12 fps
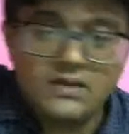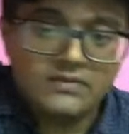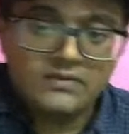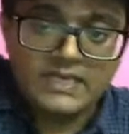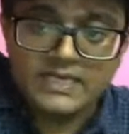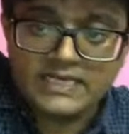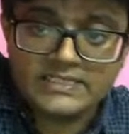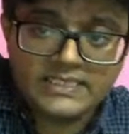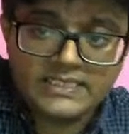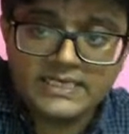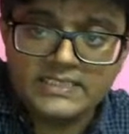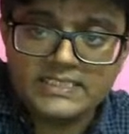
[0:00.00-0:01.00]
we will
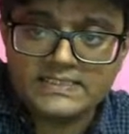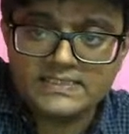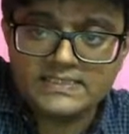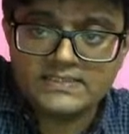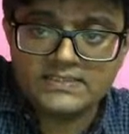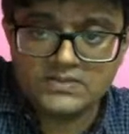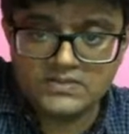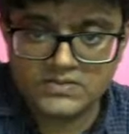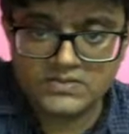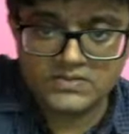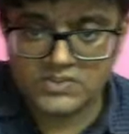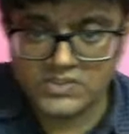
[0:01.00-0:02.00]
consider this
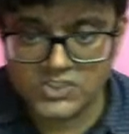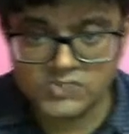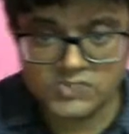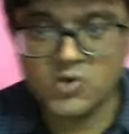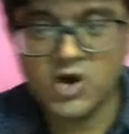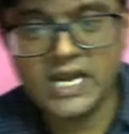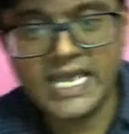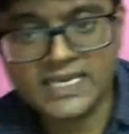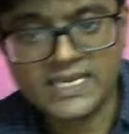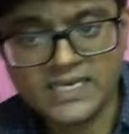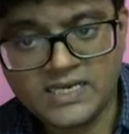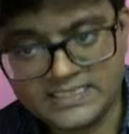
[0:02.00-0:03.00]
small angle